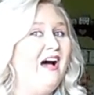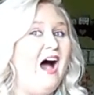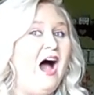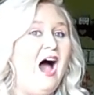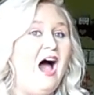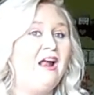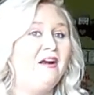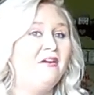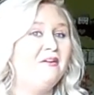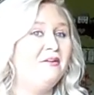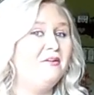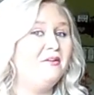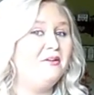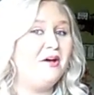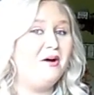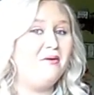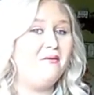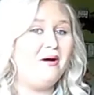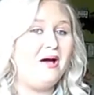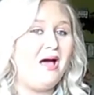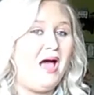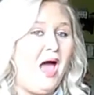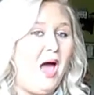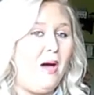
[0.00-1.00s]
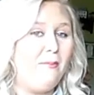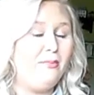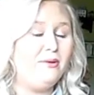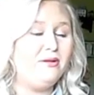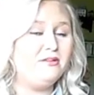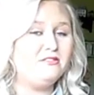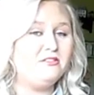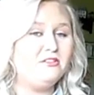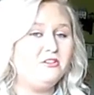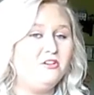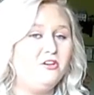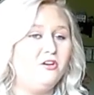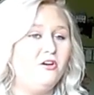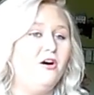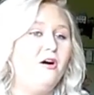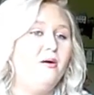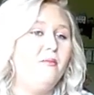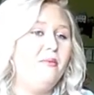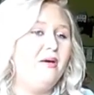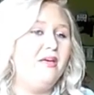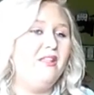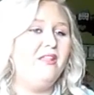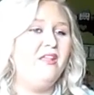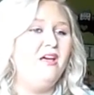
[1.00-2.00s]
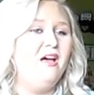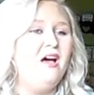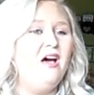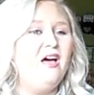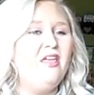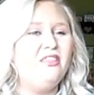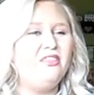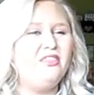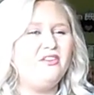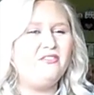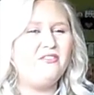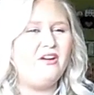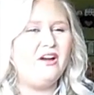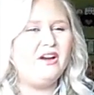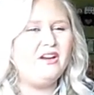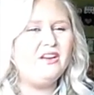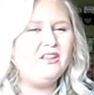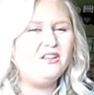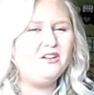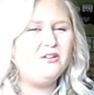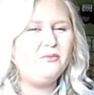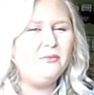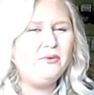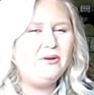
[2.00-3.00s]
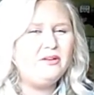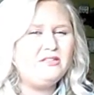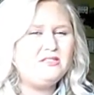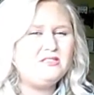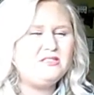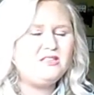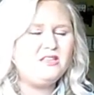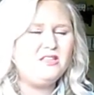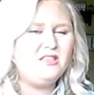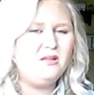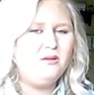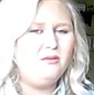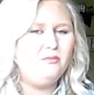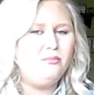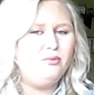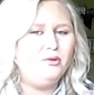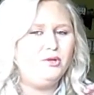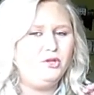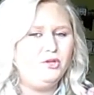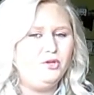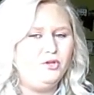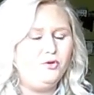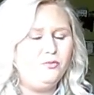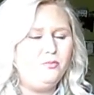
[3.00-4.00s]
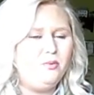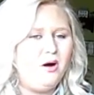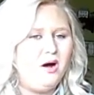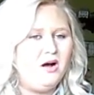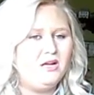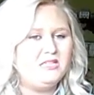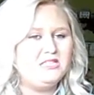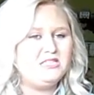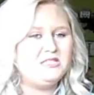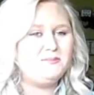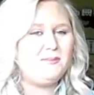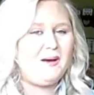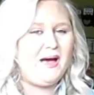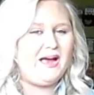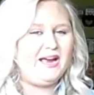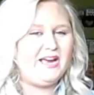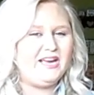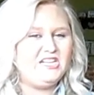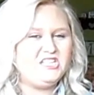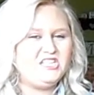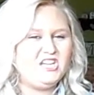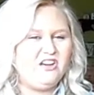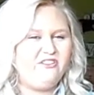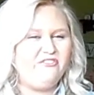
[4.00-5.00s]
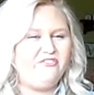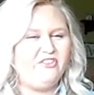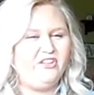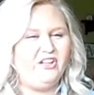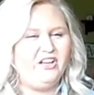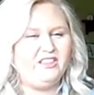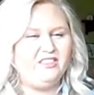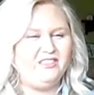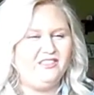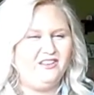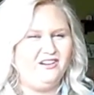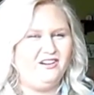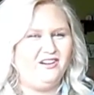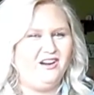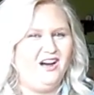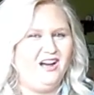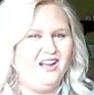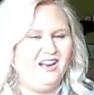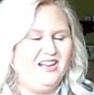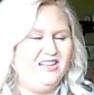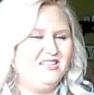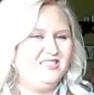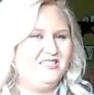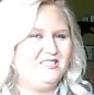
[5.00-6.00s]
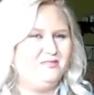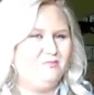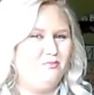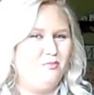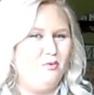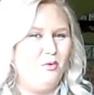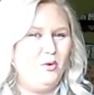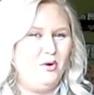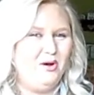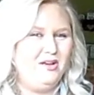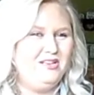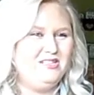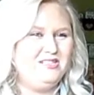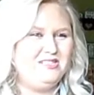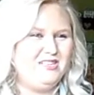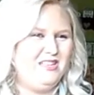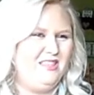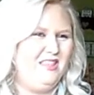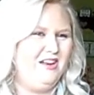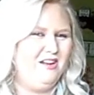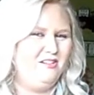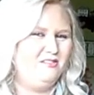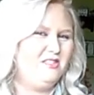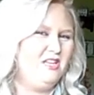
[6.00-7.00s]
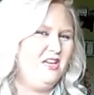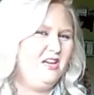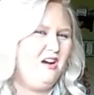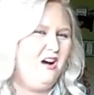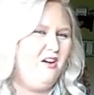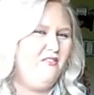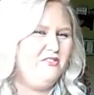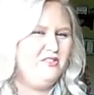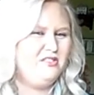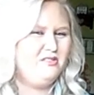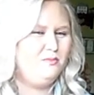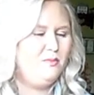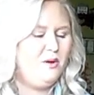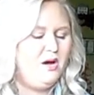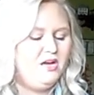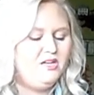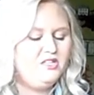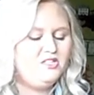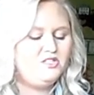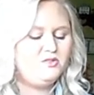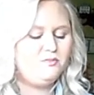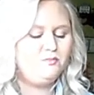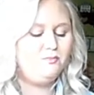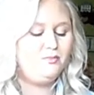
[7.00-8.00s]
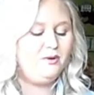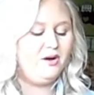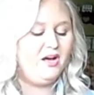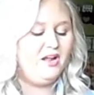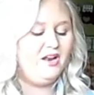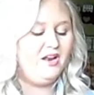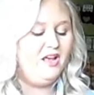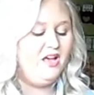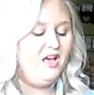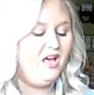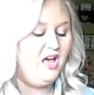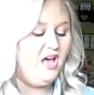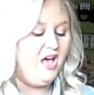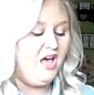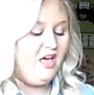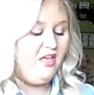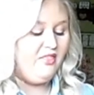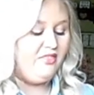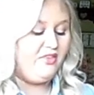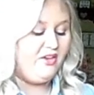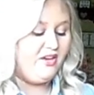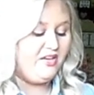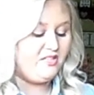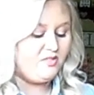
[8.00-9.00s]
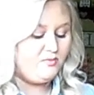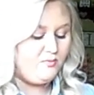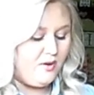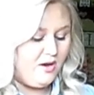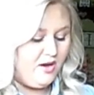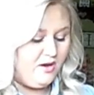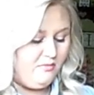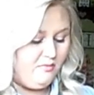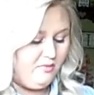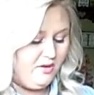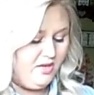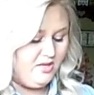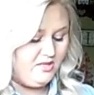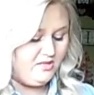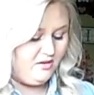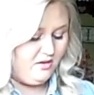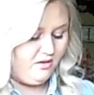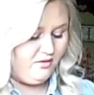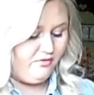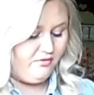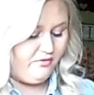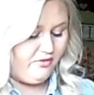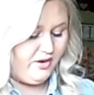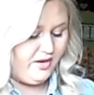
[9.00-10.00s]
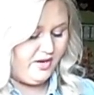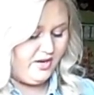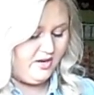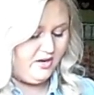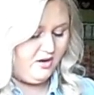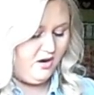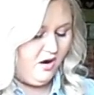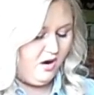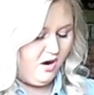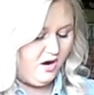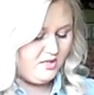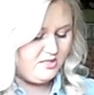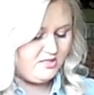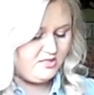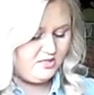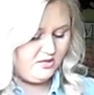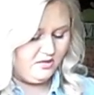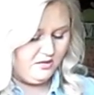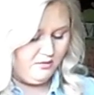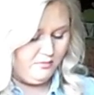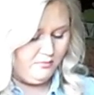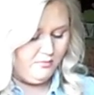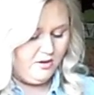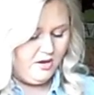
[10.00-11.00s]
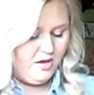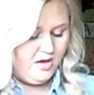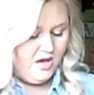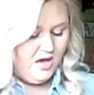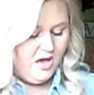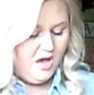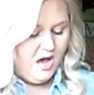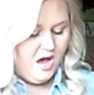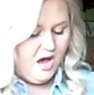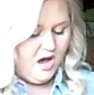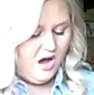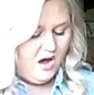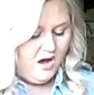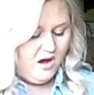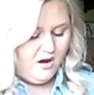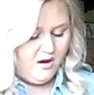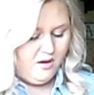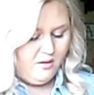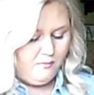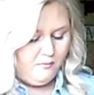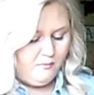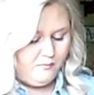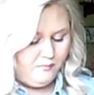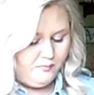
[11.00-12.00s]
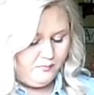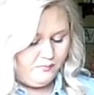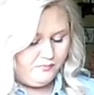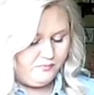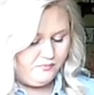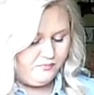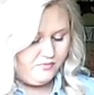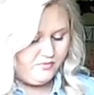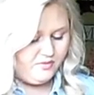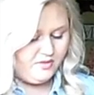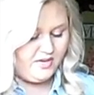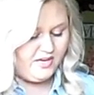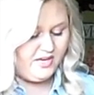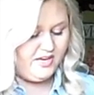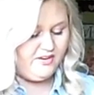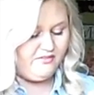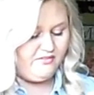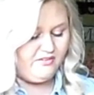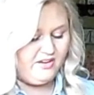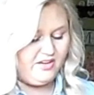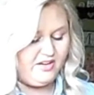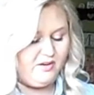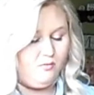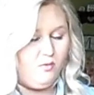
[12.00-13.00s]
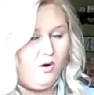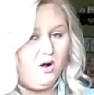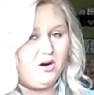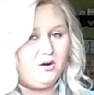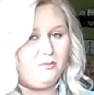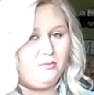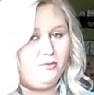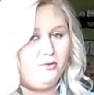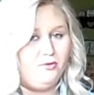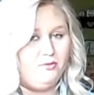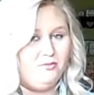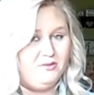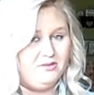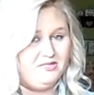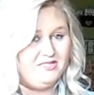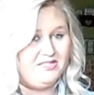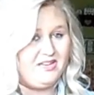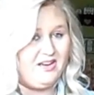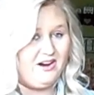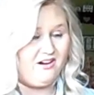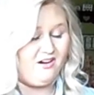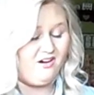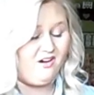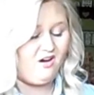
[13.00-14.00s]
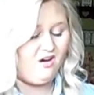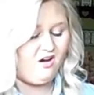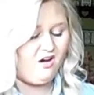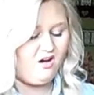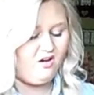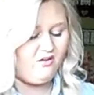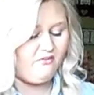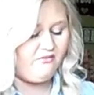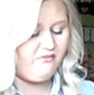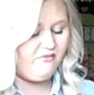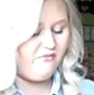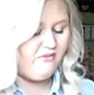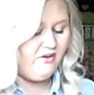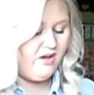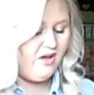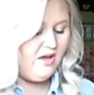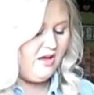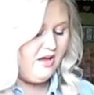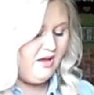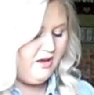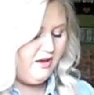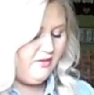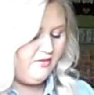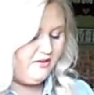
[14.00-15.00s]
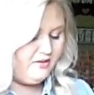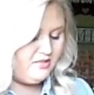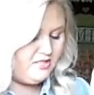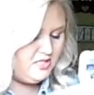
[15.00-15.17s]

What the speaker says: I don't know what happened to them. And the regular ones in the blue Pond's package, I feel like they're not as moist and they don't take off as much, but these babies are freaking awesome. They even get waterproof mascara off, and they